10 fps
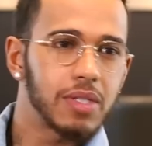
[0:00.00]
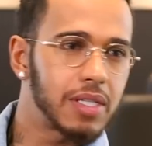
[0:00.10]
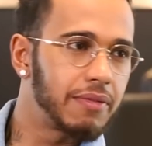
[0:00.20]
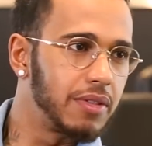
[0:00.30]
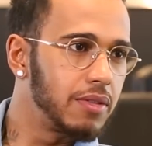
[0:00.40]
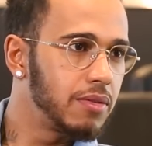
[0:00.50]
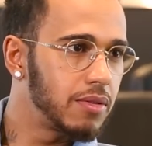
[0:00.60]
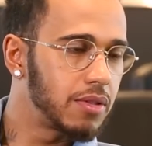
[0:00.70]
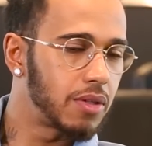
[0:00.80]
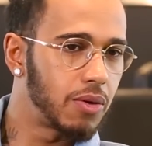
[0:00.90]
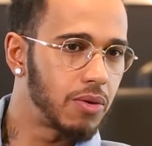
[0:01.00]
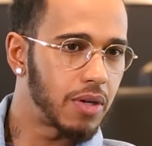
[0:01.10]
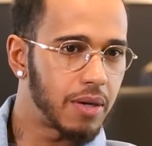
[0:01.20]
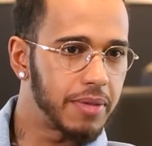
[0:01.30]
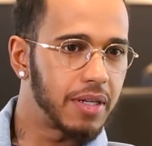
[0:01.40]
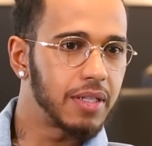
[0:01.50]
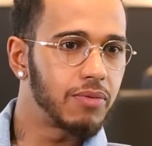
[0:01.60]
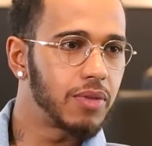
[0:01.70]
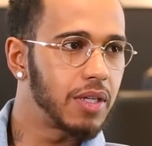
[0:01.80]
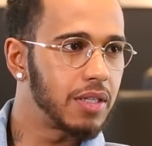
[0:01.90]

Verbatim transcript: was seven, so I mean, I didn't really